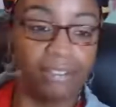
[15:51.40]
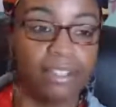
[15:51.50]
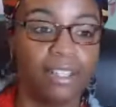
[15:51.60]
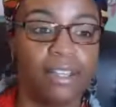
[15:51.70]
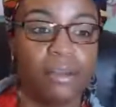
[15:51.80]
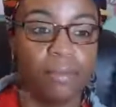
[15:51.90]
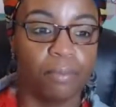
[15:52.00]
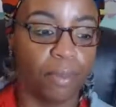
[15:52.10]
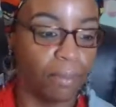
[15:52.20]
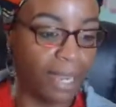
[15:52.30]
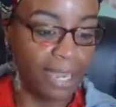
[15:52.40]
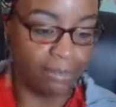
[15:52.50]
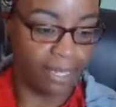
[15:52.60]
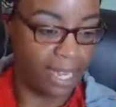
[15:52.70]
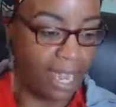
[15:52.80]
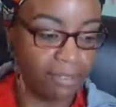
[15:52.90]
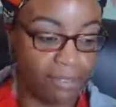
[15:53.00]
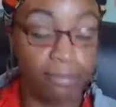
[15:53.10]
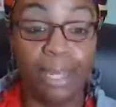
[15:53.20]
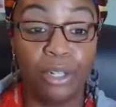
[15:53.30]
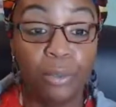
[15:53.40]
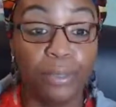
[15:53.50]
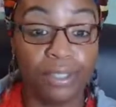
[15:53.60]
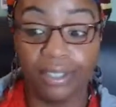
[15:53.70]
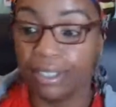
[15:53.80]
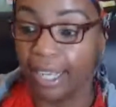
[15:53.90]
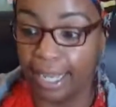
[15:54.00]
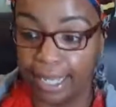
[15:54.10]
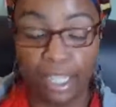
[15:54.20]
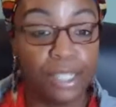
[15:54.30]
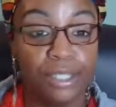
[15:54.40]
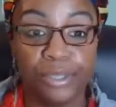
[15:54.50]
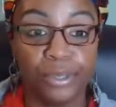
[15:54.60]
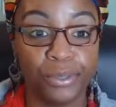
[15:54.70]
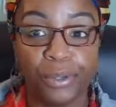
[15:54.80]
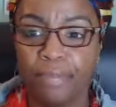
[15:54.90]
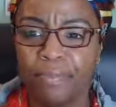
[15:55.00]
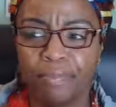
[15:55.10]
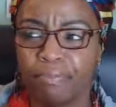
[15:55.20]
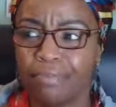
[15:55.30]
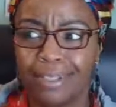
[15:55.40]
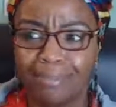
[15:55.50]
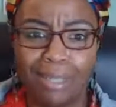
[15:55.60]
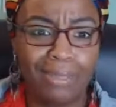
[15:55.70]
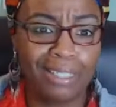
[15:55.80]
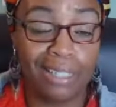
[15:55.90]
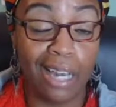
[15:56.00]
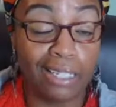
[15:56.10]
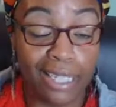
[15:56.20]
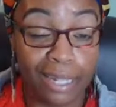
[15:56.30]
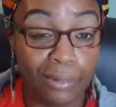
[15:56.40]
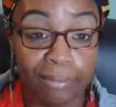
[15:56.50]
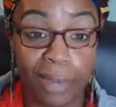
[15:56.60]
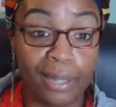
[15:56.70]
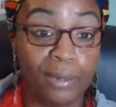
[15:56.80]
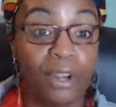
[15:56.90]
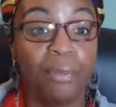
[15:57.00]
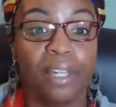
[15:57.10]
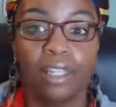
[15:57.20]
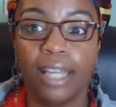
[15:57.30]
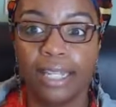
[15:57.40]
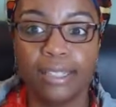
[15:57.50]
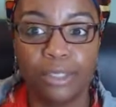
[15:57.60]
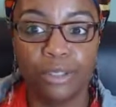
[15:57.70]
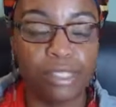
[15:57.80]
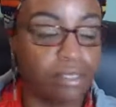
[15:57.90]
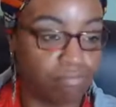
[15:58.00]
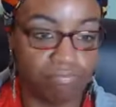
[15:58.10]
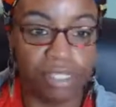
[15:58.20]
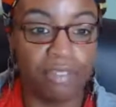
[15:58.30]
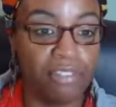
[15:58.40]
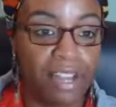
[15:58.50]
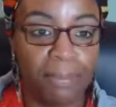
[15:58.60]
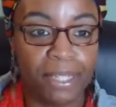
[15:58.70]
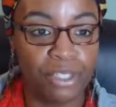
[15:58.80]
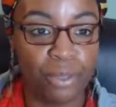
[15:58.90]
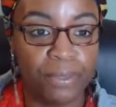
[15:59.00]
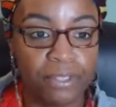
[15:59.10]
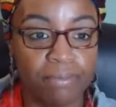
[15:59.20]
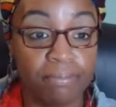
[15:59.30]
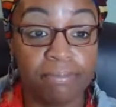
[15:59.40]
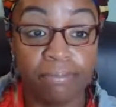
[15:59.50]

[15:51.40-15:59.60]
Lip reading: have it. But behind me, I have my notebook, a little, maybe it's a dollar now, I don't know, but a little 75-page notebook.